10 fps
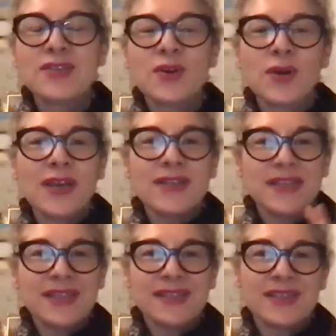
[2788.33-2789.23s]
So
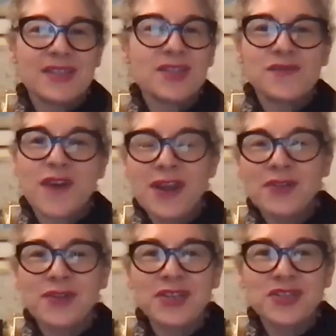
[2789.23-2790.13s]
is just final
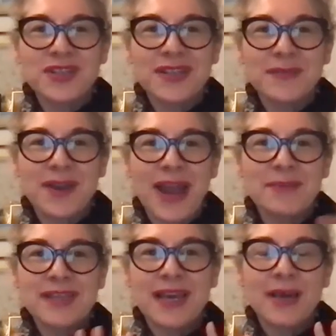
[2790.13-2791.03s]
question,
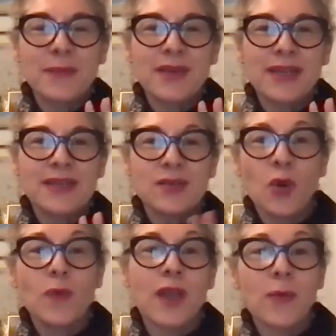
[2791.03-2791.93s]
perhaps, is
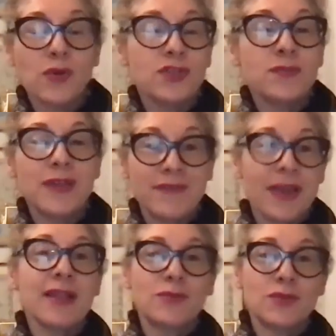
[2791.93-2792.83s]
OpenUp going to be
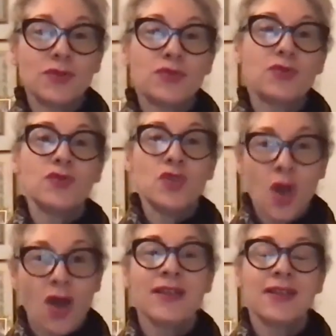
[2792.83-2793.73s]
available to
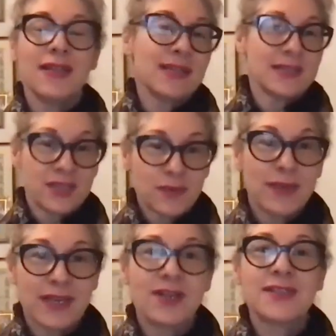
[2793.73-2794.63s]
non-English
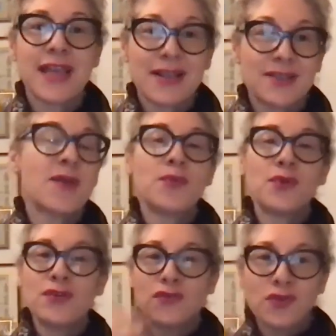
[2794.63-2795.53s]
speakers at some
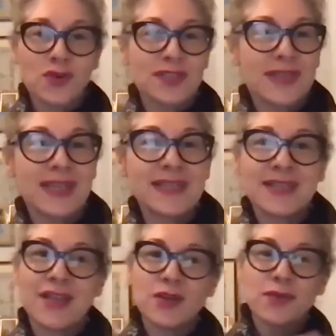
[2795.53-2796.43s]
point? Of course, again,
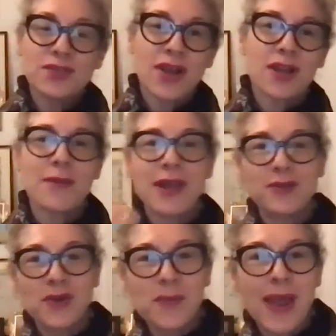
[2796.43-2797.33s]
Sina, you were talking about
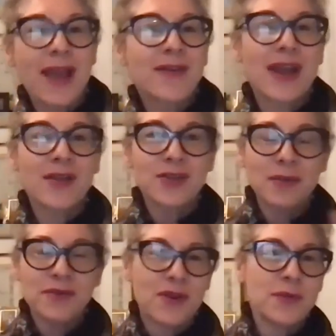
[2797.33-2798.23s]
your background
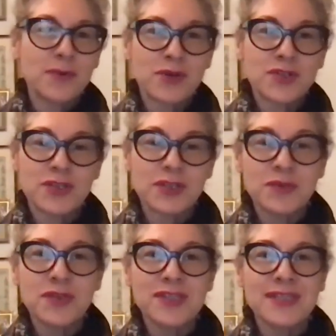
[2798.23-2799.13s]
coming from a Persian
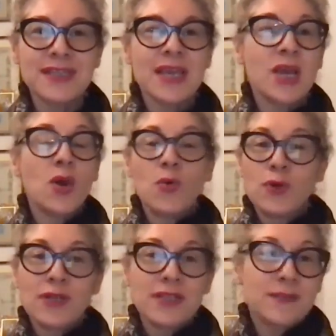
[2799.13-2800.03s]
community.
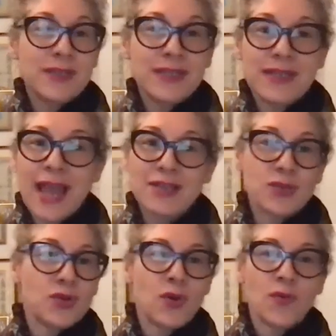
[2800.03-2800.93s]
Will it be, as
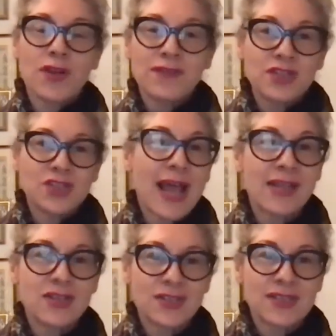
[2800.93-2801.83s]
you know, one of the
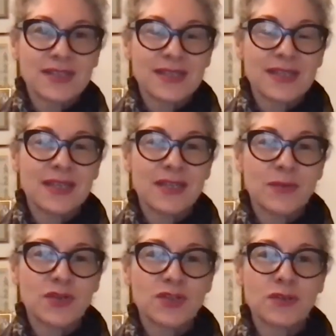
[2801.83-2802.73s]
challenges in the
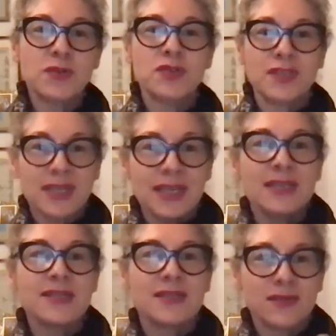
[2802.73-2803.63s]
Persian community
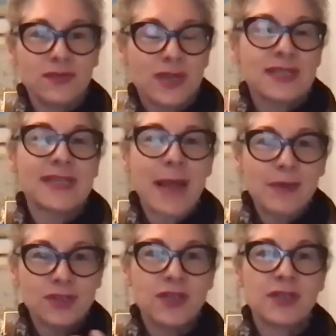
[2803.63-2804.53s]
is
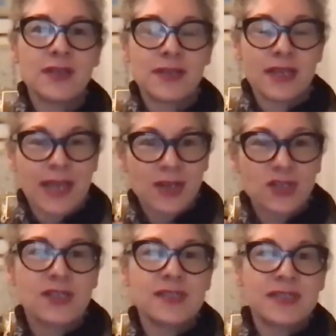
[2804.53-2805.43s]
reestablishing
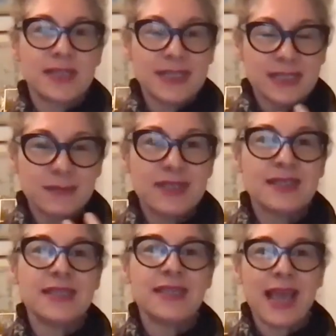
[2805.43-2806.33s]
connections and
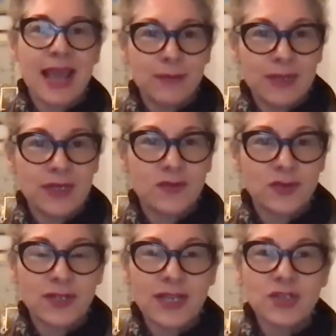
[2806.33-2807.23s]
intimacy and
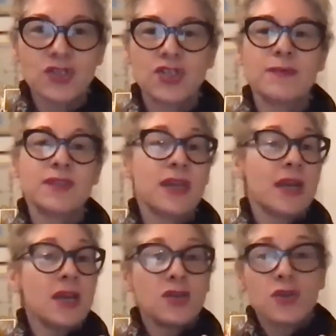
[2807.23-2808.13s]
meaningful relationships.
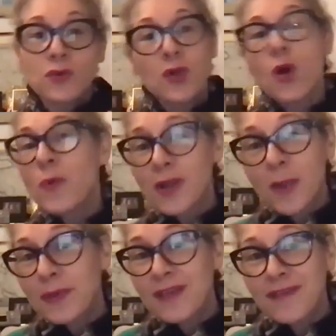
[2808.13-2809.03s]
So will
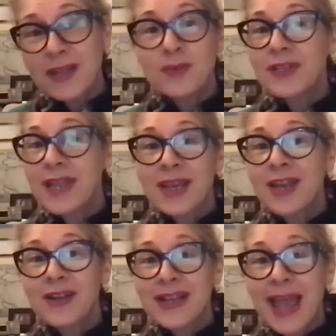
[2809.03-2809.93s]
OpenUp be available in any
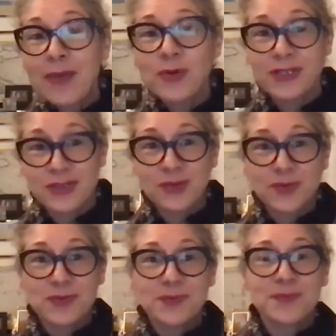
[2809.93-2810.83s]
other language soon?